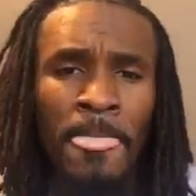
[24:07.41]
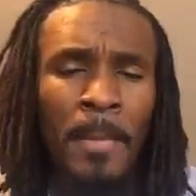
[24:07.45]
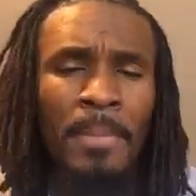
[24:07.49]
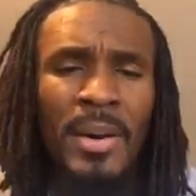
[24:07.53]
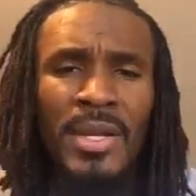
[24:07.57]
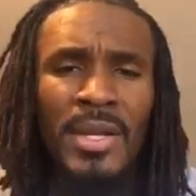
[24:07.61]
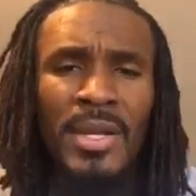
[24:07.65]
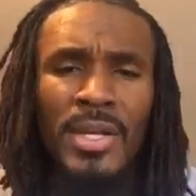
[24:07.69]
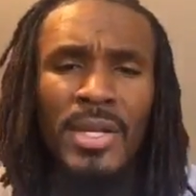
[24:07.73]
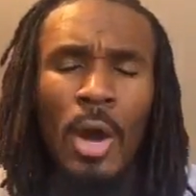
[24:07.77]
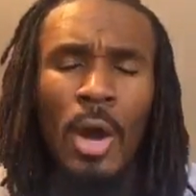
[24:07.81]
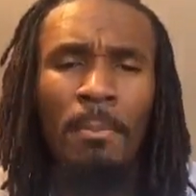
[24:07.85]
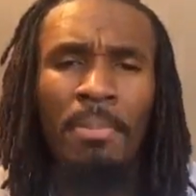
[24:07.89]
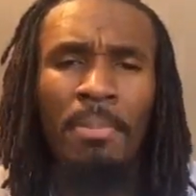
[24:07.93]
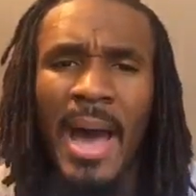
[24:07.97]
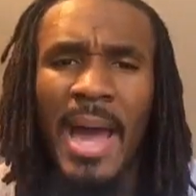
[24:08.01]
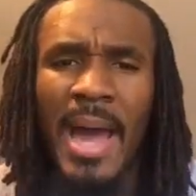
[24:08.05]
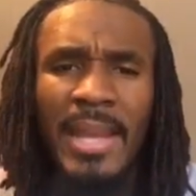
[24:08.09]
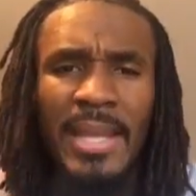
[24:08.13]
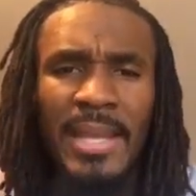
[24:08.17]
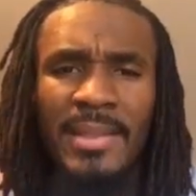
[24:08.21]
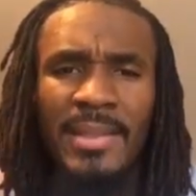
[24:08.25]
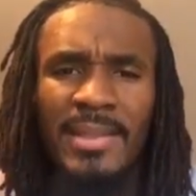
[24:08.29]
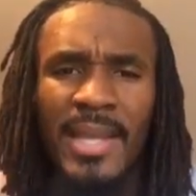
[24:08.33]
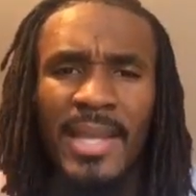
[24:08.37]
But
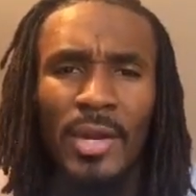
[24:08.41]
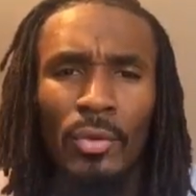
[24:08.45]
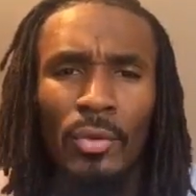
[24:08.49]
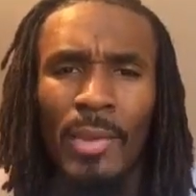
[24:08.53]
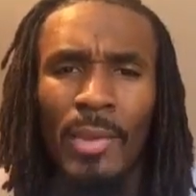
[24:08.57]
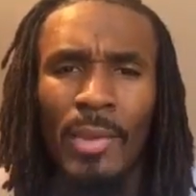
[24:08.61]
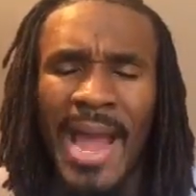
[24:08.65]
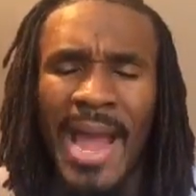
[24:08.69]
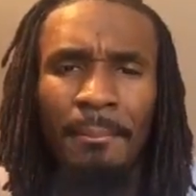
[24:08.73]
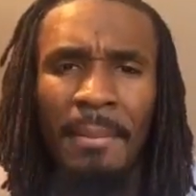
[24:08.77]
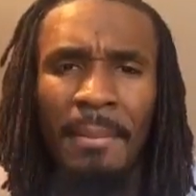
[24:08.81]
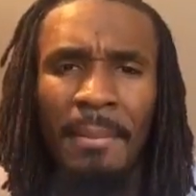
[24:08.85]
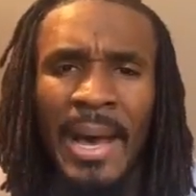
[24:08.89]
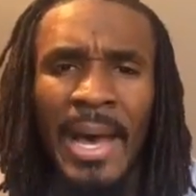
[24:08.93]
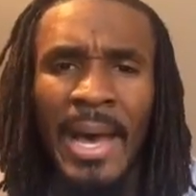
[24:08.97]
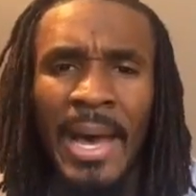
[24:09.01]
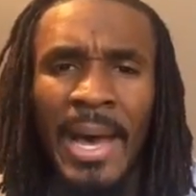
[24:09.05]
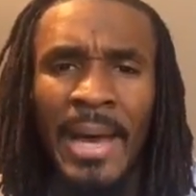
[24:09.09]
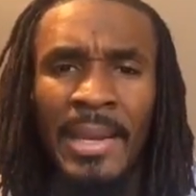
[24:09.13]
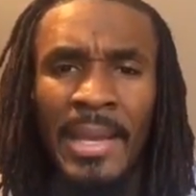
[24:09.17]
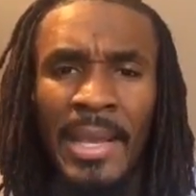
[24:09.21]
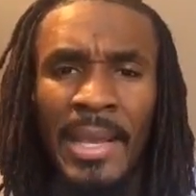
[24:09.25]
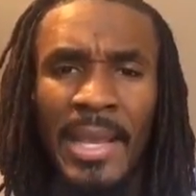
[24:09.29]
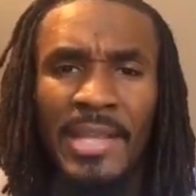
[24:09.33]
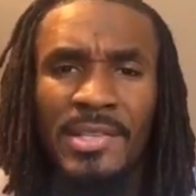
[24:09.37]
nobody in their right
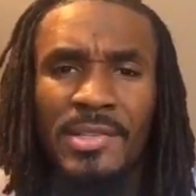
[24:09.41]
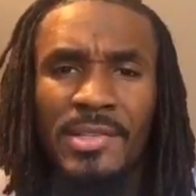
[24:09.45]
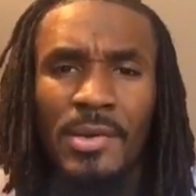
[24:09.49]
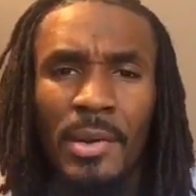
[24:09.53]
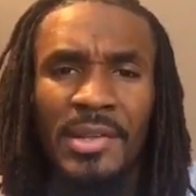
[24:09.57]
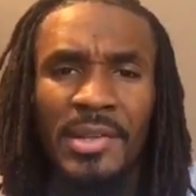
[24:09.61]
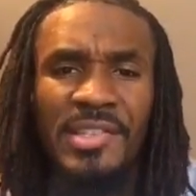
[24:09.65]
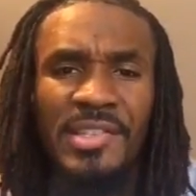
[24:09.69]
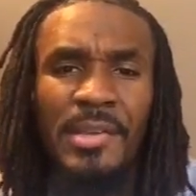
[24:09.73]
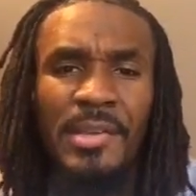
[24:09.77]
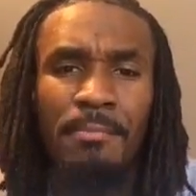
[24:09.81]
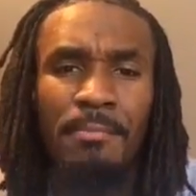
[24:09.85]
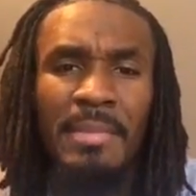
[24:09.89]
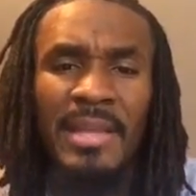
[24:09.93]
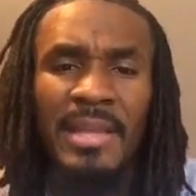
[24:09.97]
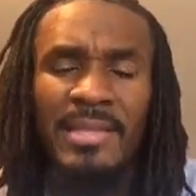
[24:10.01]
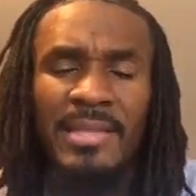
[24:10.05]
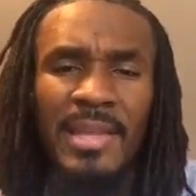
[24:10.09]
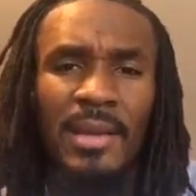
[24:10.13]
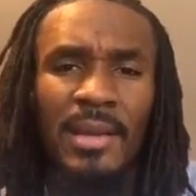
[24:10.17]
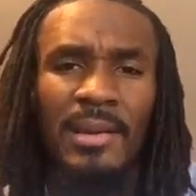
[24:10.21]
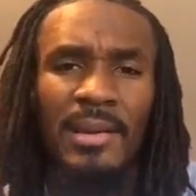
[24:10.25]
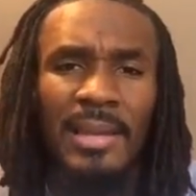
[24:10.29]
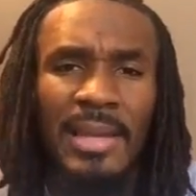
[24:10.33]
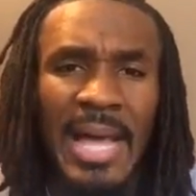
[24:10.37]
mind is going to submit
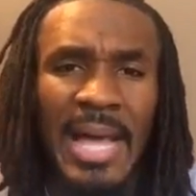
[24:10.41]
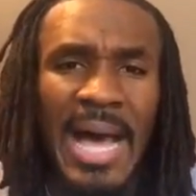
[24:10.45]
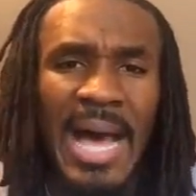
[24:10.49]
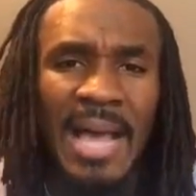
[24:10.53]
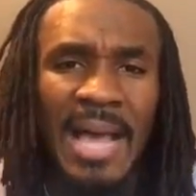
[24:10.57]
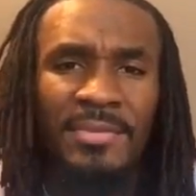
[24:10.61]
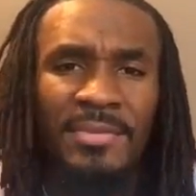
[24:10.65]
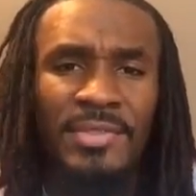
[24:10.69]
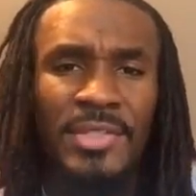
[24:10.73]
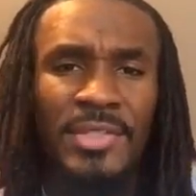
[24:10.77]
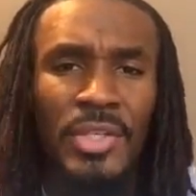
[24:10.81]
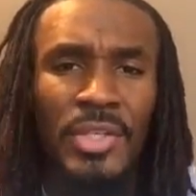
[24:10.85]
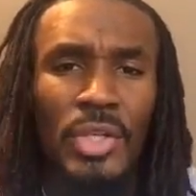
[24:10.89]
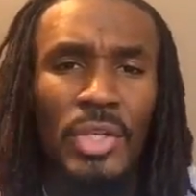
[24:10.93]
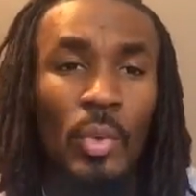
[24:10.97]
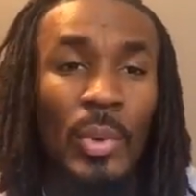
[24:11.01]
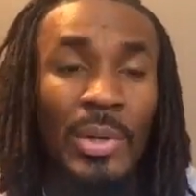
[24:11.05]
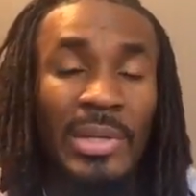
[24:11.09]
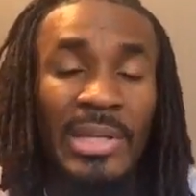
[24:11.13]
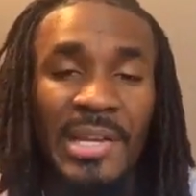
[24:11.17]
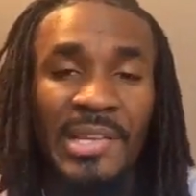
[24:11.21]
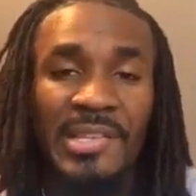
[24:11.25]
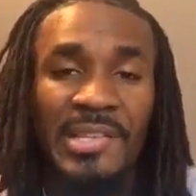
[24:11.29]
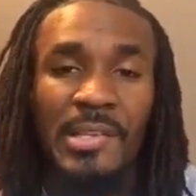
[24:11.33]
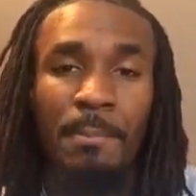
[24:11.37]
their lives to you
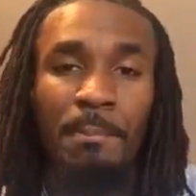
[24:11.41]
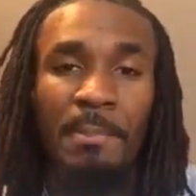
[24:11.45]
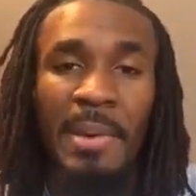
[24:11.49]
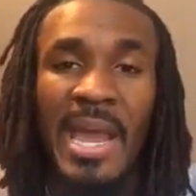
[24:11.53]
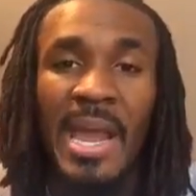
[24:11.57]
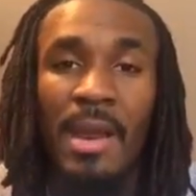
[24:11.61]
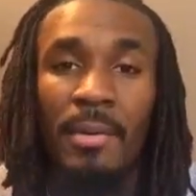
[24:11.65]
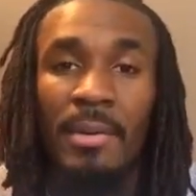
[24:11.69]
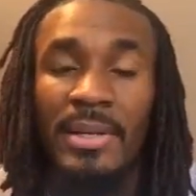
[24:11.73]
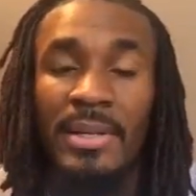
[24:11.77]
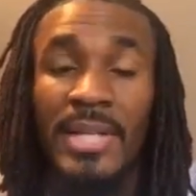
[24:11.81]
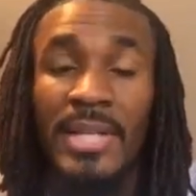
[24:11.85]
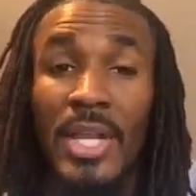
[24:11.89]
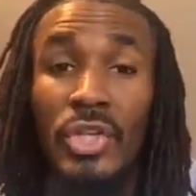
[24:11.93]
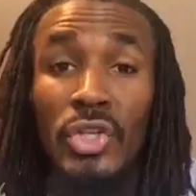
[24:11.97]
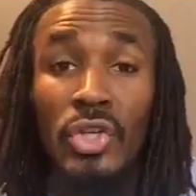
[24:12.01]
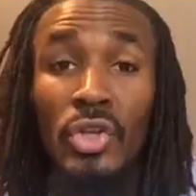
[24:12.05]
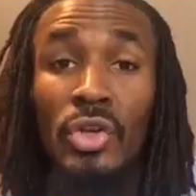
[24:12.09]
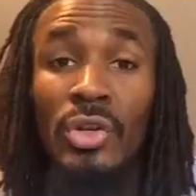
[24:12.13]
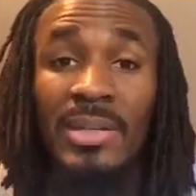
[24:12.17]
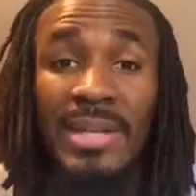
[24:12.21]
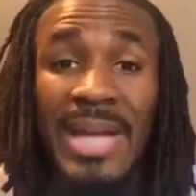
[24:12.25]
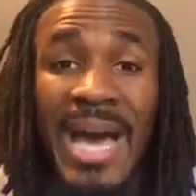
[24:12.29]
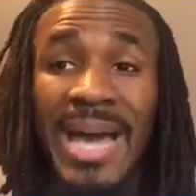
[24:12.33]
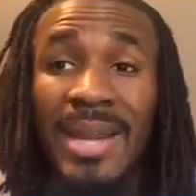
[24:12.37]
when it is apparent that
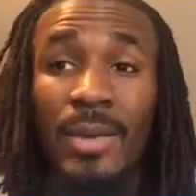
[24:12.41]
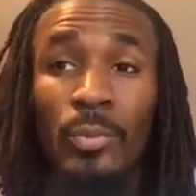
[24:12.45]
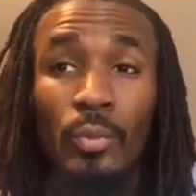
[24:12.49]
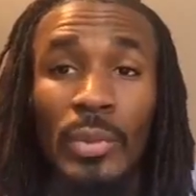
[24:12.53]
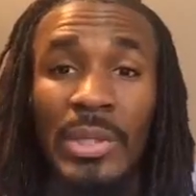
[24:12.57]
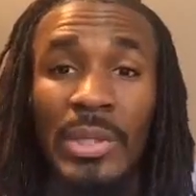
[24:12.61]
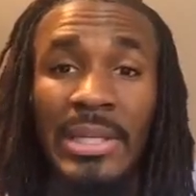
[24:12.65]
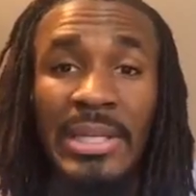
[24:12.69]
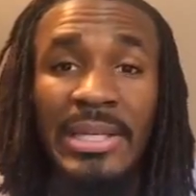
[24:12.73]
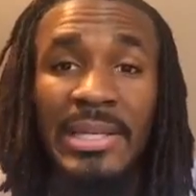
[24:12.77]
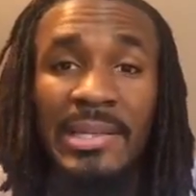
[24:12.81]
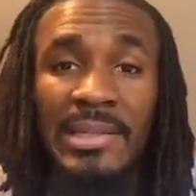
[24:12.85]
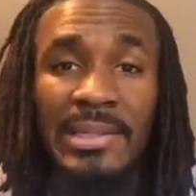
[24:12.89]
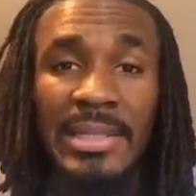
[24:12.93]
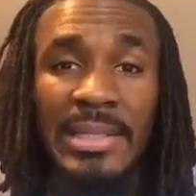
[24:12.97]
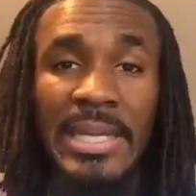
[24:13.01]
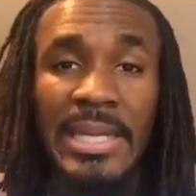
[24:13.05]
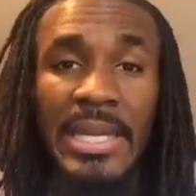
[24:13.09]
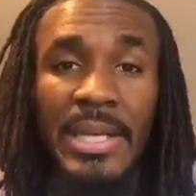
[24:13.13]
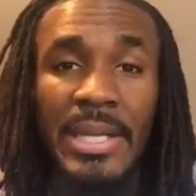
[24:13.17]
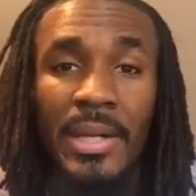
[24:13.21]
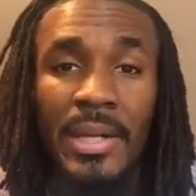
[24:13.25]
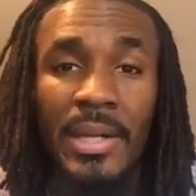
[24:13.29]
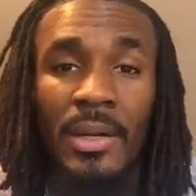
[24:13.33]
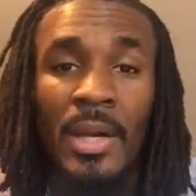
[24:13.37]
you're not really a
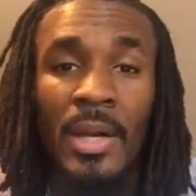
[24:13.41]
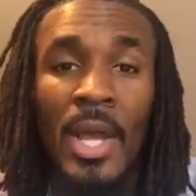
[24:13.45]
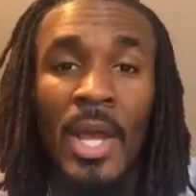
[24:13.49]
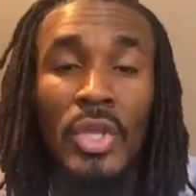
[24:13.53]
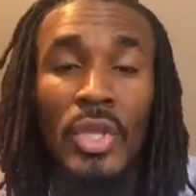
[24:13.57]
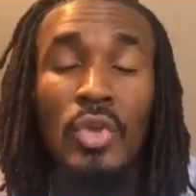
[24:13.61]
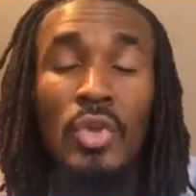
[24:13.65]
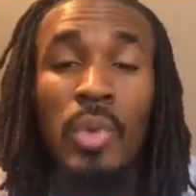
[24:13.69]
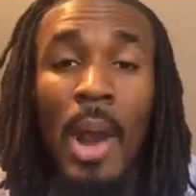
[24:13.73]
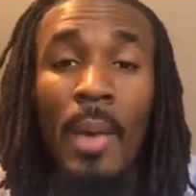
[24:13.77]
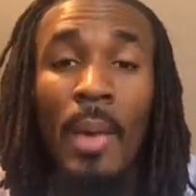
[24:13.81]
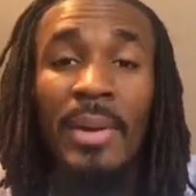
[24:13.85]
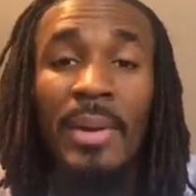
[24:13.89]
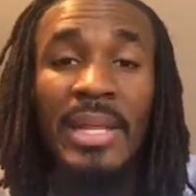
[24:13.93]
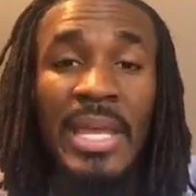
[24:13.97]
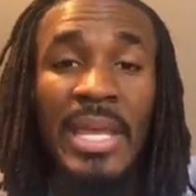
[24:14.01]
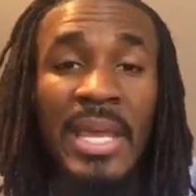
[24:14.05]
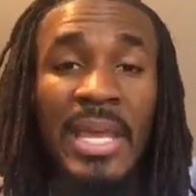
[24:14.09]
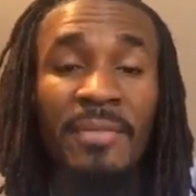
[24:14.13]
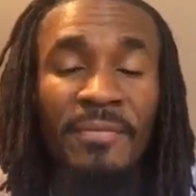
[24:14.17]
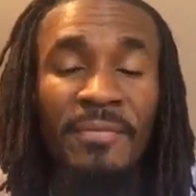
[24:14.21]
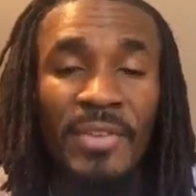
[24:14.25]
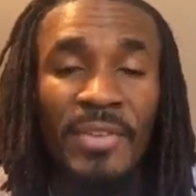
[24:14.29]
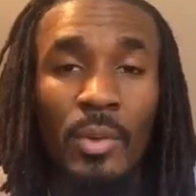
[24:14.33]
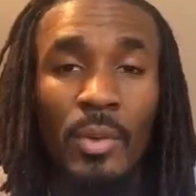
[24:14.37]
leader. You are an
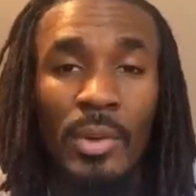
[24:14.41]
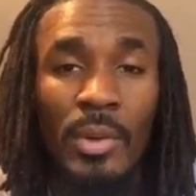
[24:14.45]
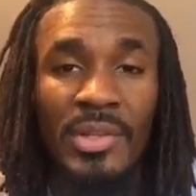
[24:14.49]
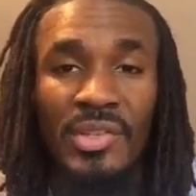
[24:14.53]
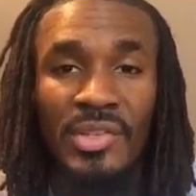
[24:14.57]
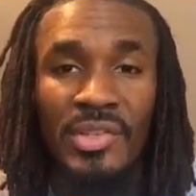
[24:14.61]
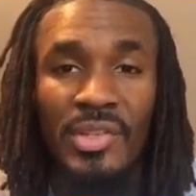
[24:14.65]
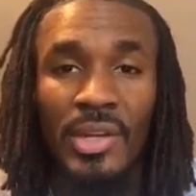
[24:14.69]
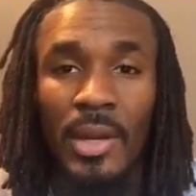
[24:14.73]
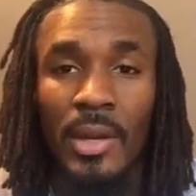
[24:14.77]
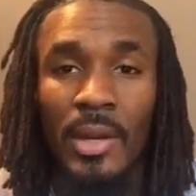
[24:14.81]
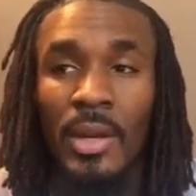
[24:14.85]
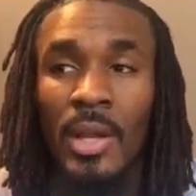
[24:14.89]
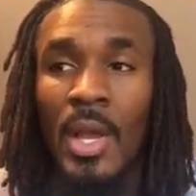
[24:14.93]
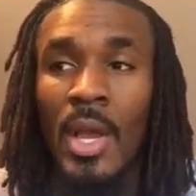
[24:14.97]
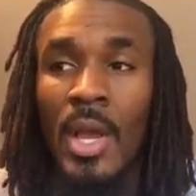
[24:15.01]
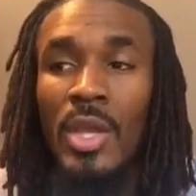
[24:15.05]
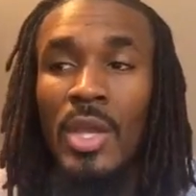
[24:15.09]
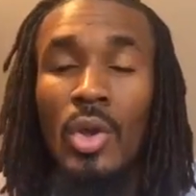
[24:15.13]
influencer.